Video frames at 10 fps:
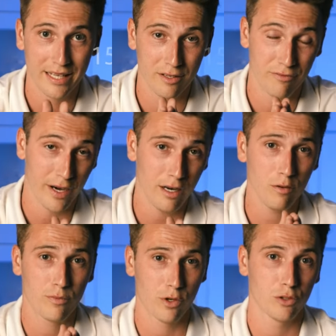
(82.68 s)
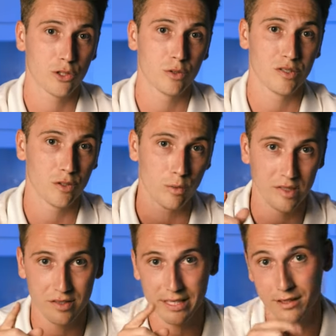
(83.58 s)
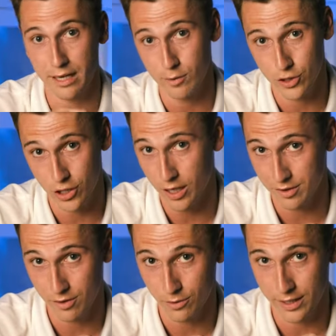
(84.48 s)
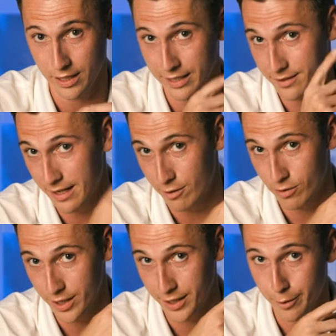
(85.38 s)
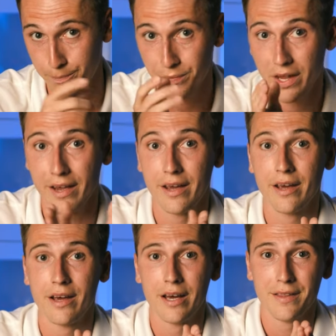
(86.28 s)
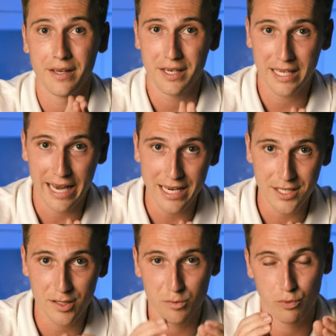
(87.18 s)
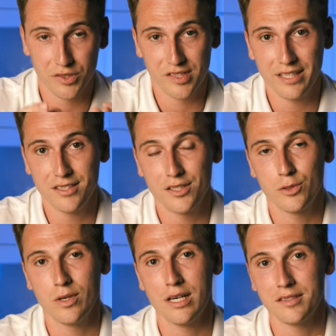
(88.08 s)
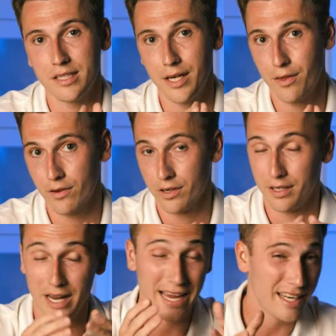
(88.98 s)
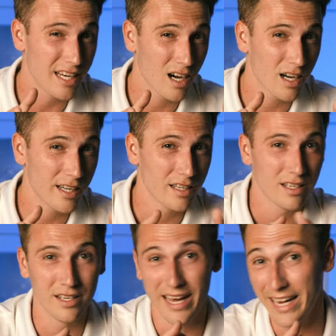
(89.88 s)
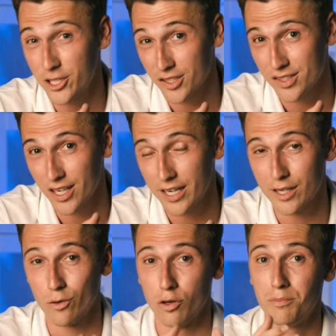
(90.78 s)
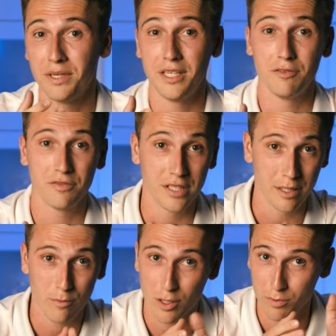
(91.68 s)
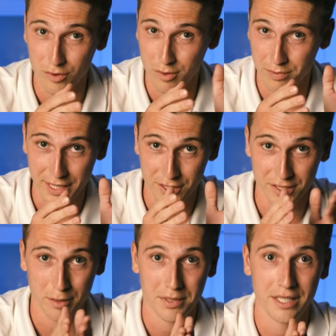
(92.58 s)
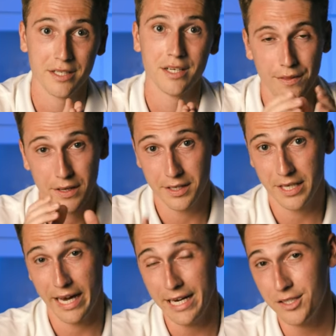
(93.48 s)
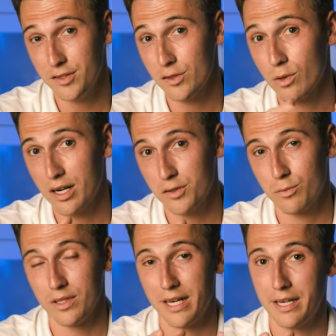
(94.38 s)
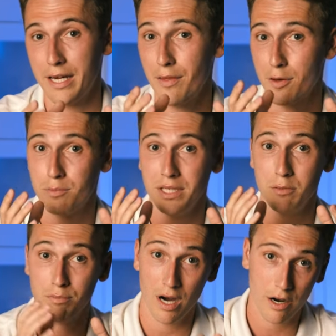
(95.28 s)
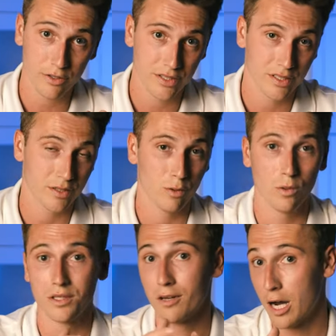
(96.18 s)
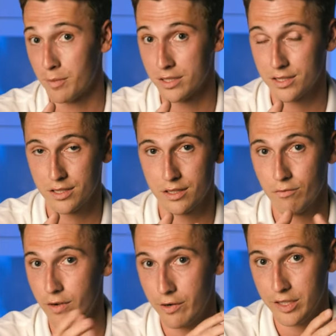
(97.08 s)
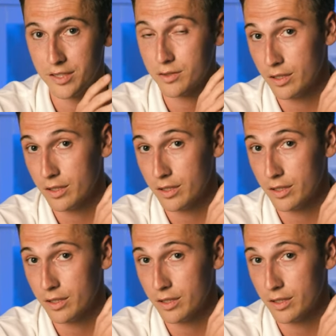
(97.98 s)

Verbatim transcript: The final approach course is always stated in our charts, looking like that right here. The indication is presented to us either on an A D I, an H S I or P F D. I'm going to put some pictures up here. The indications to us will then either be bars or diamond, varies